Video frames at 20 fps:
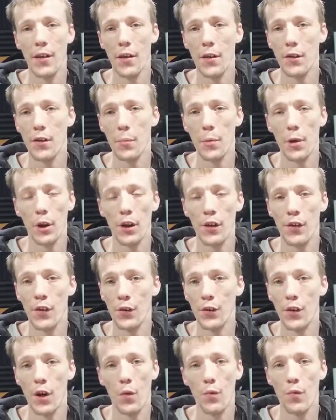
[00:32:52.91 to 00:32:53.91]
and to be honest, I
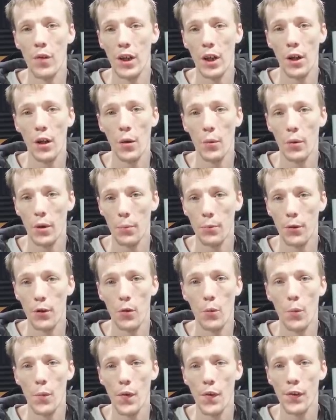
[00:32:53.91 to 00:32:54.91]
don't really know what I'm
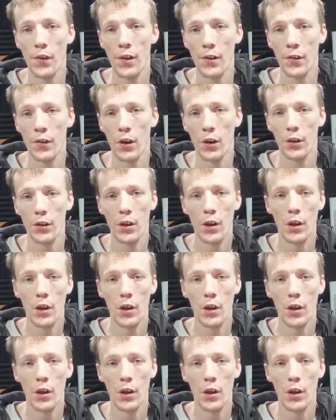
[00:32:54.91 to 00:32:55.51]
doing with the Syscon.